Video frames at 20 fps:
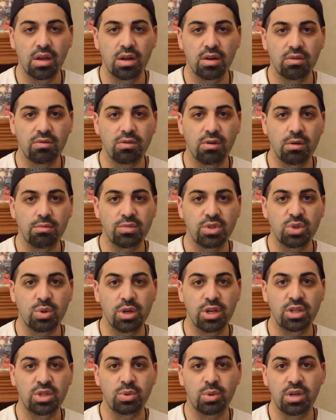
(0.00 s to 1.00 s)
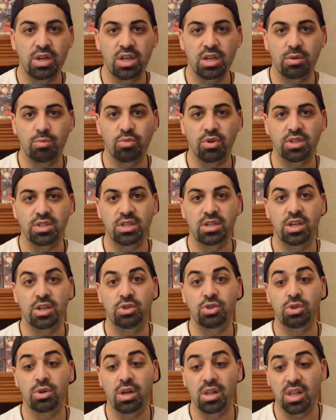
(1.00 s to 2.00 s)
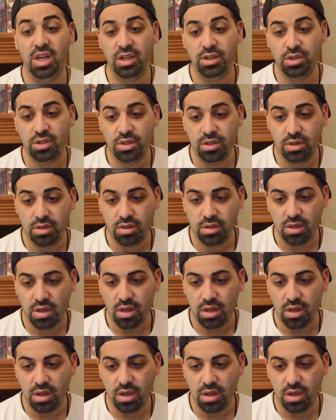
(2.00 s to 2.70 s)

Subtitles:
from 2020 presidential election.